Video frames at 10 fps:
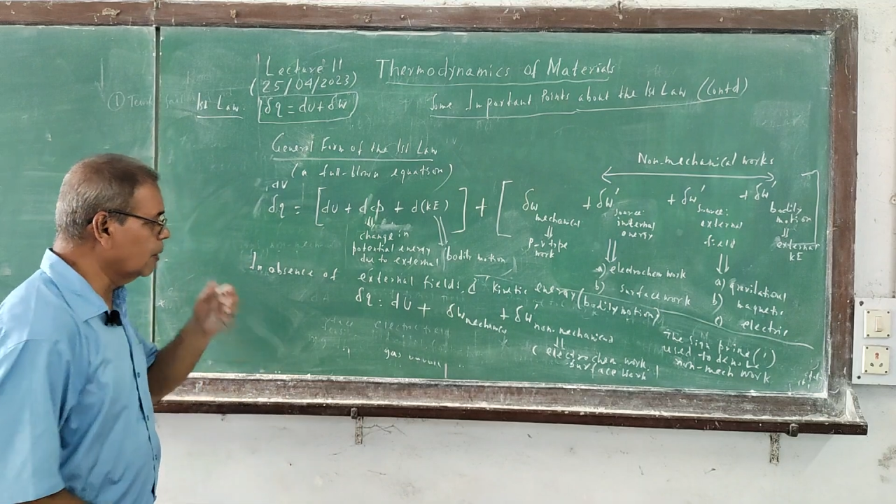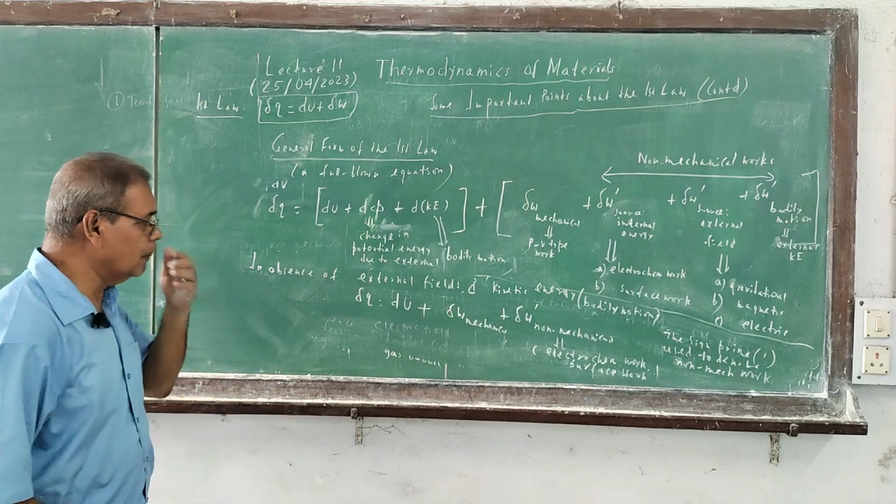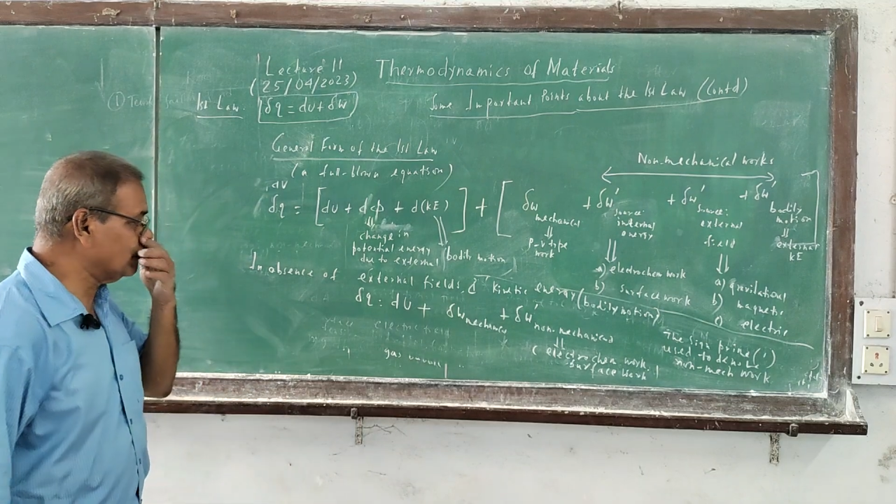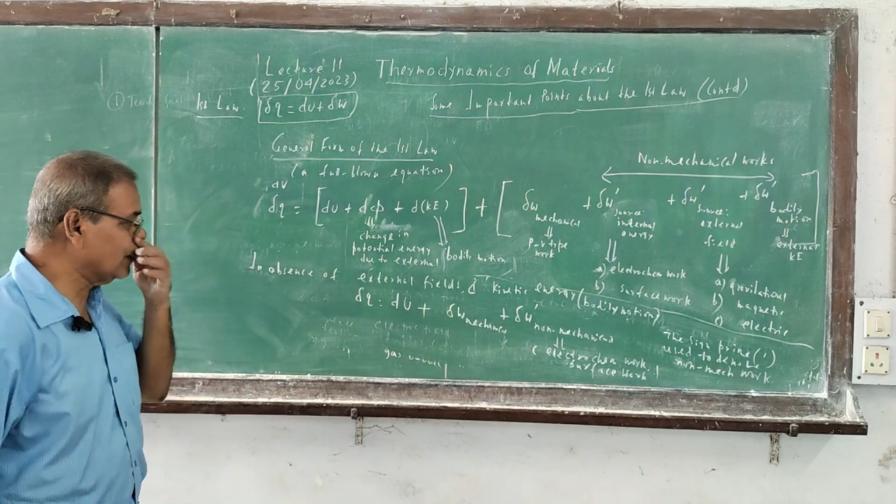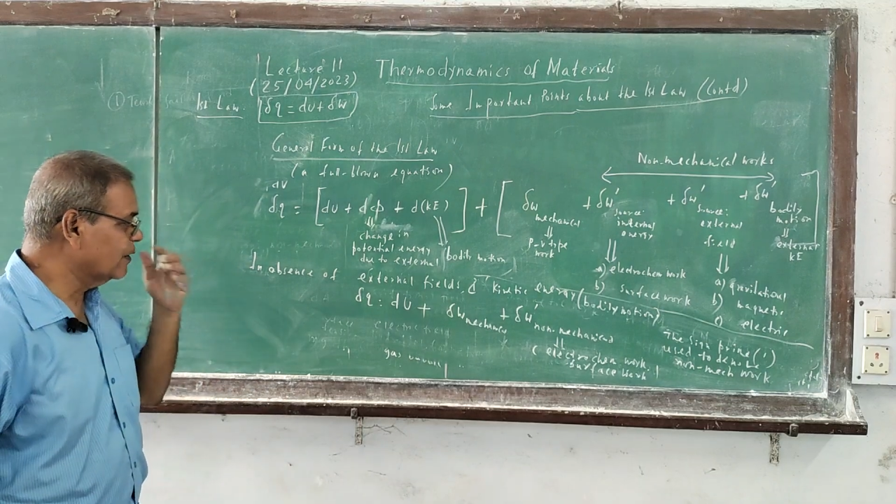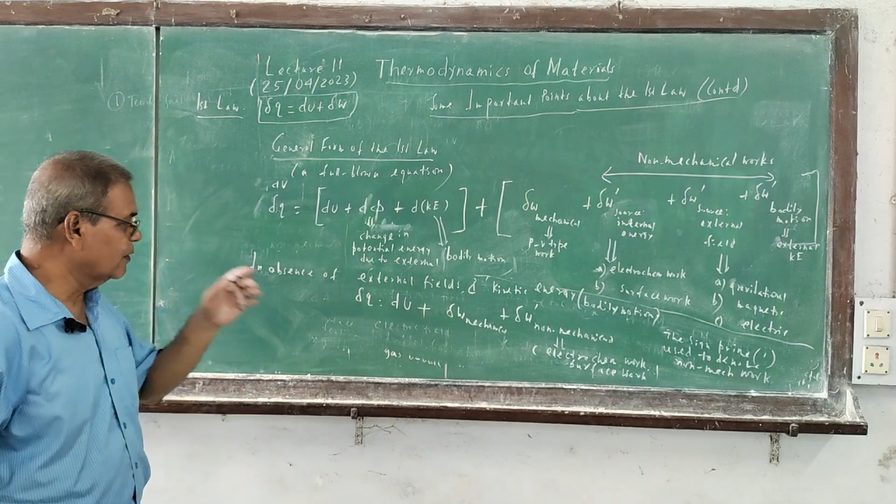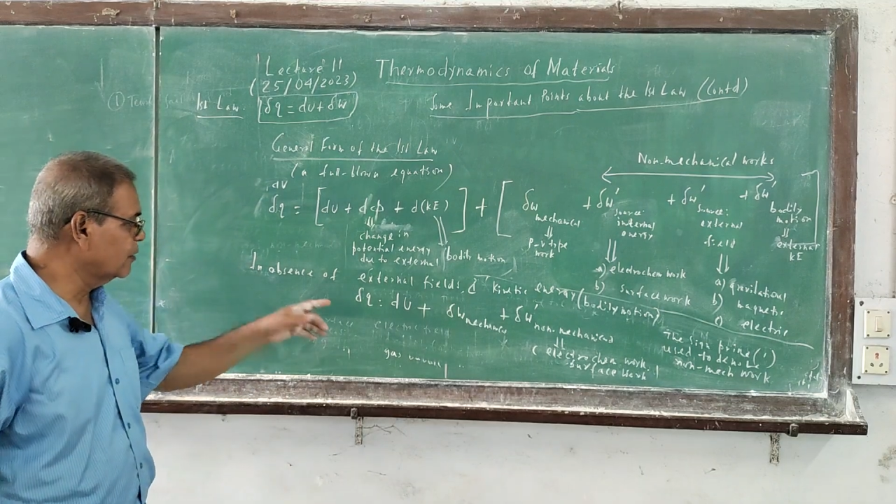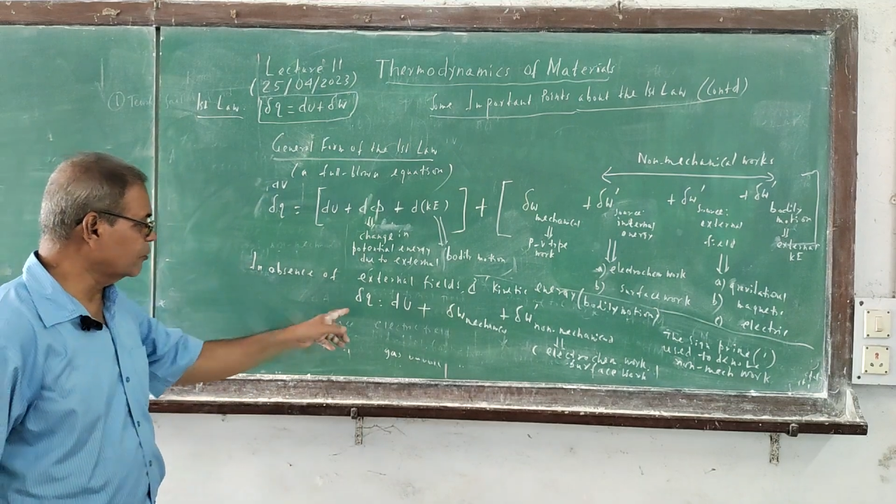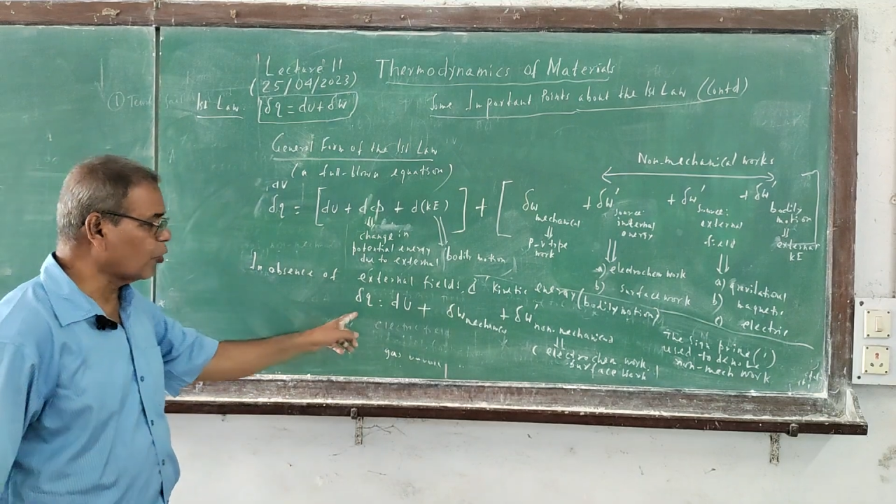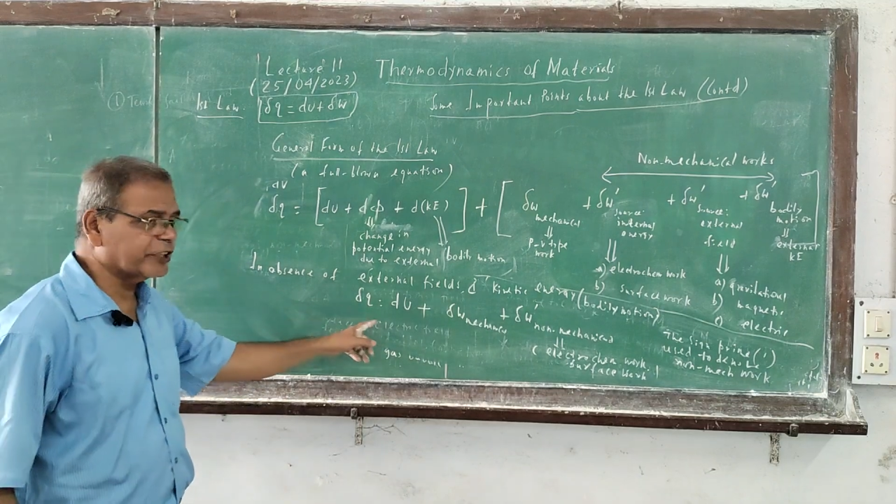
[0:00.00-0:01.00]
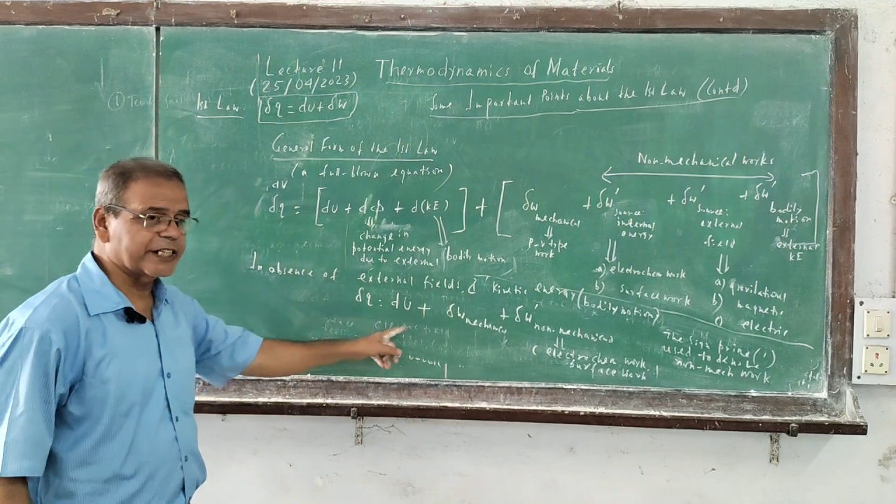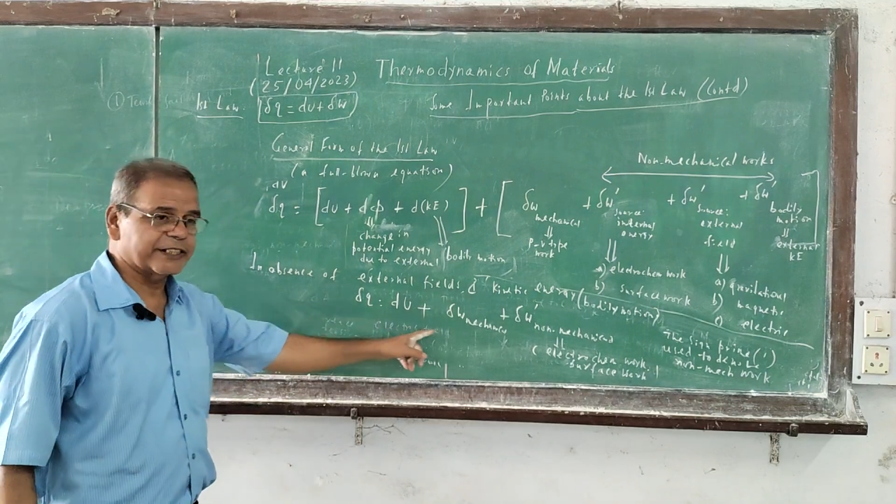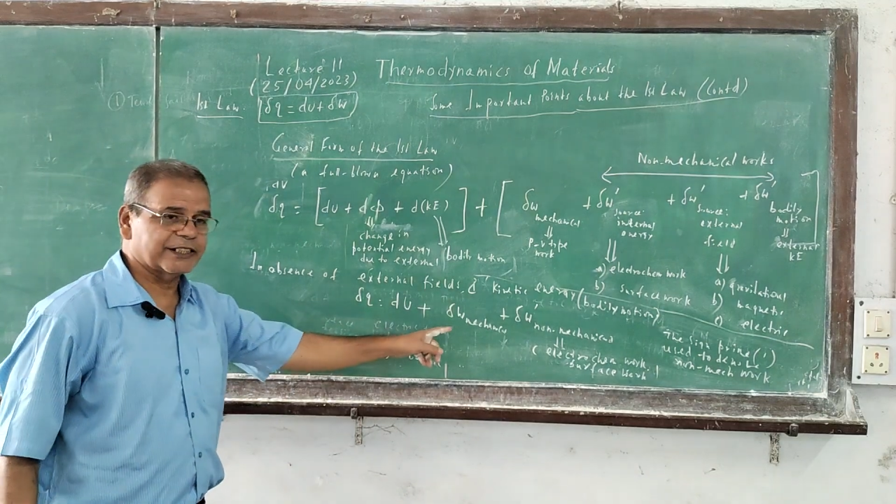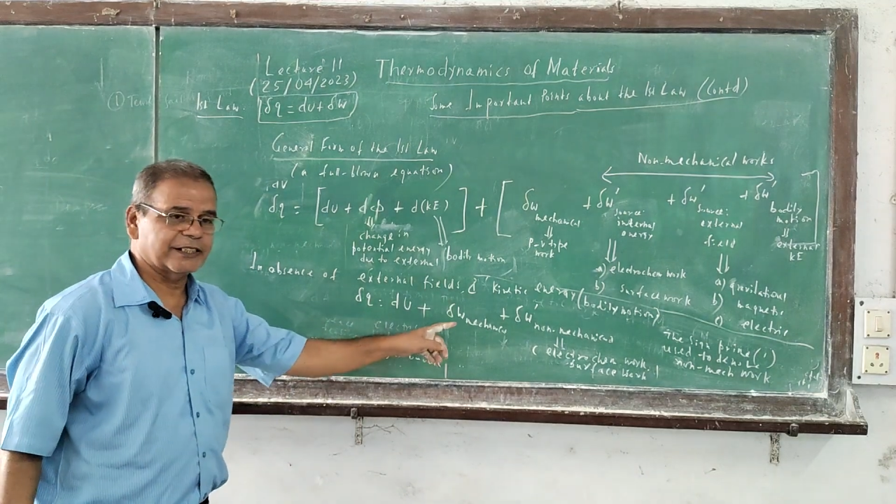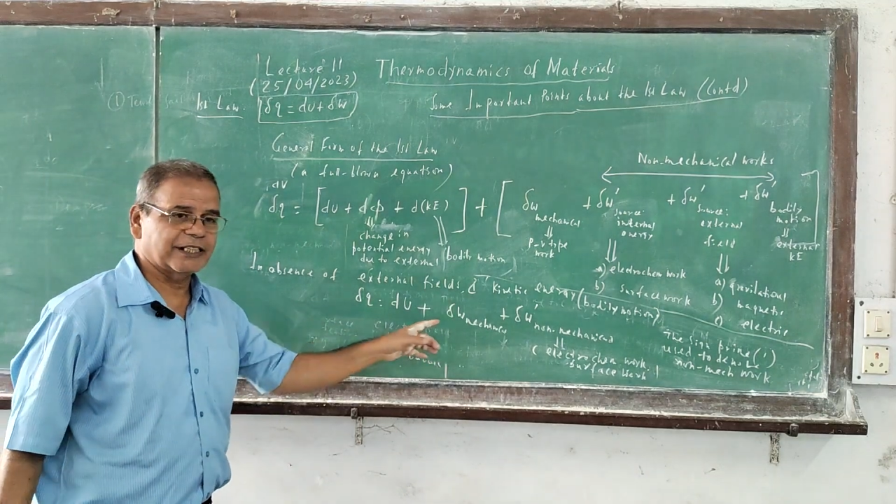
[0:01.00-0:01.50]
So
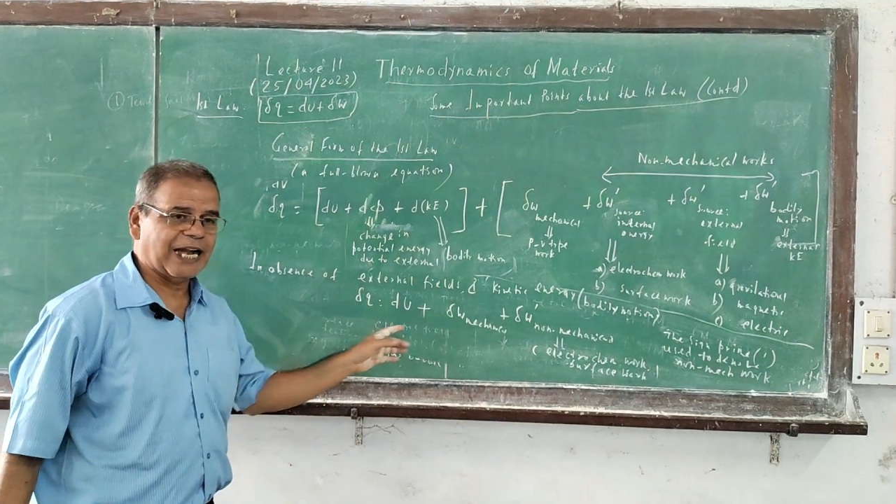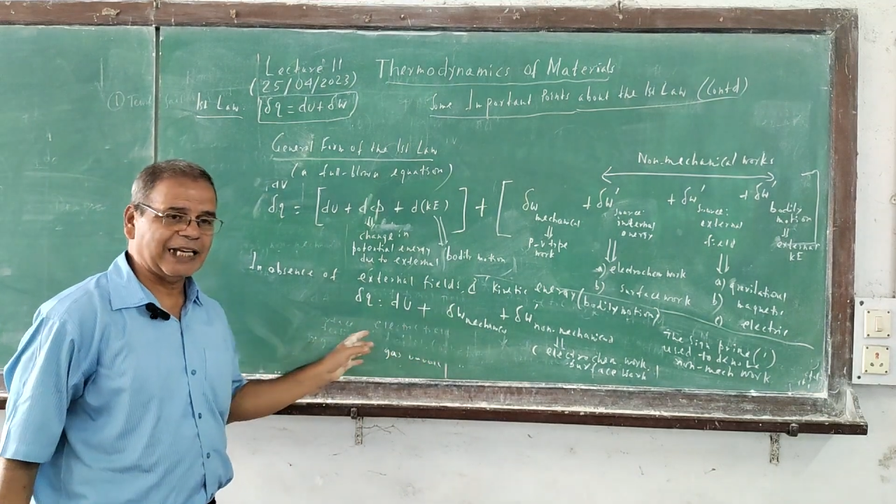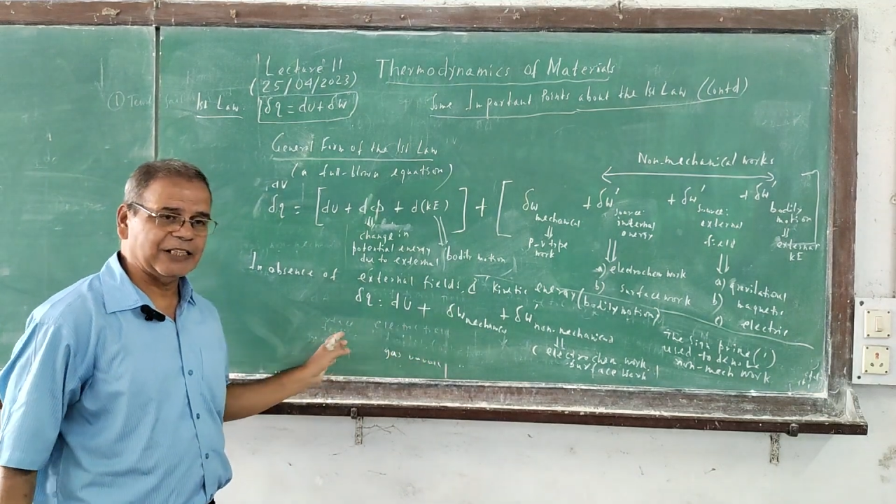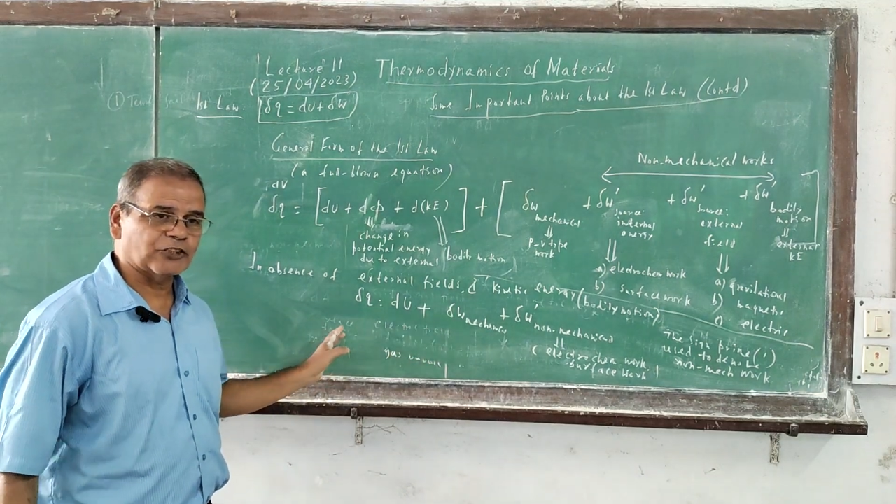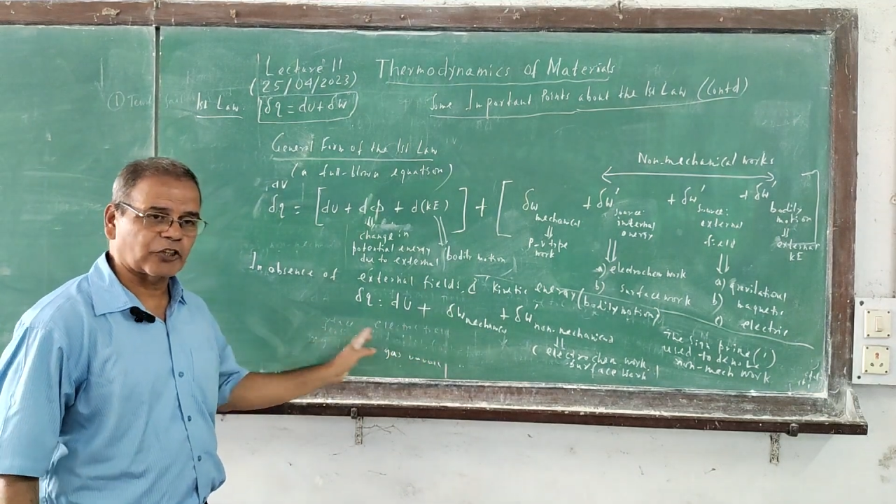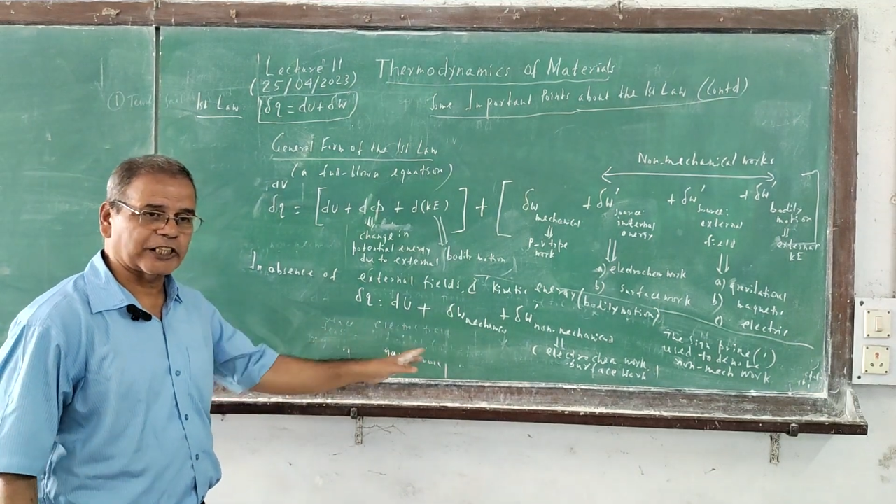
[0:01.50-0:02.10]
shortened, at least